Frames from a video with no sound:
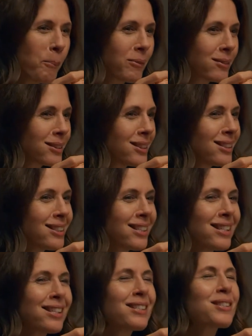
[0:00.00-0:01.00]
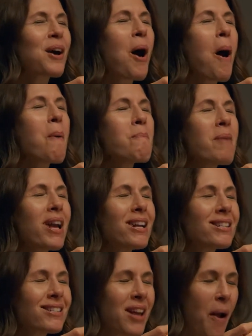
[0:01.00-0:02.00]
This is
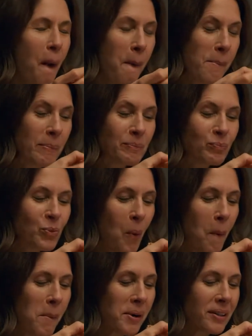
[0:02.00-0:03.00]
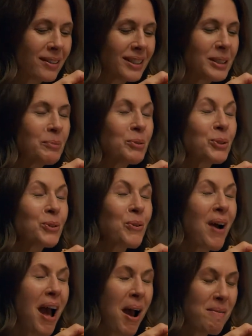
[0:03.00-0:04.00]
amazing. Oh my God, I'm so
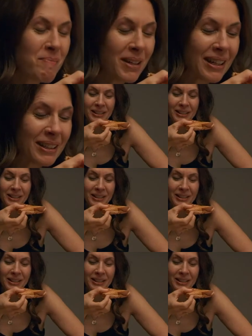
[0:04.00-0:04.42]
happy.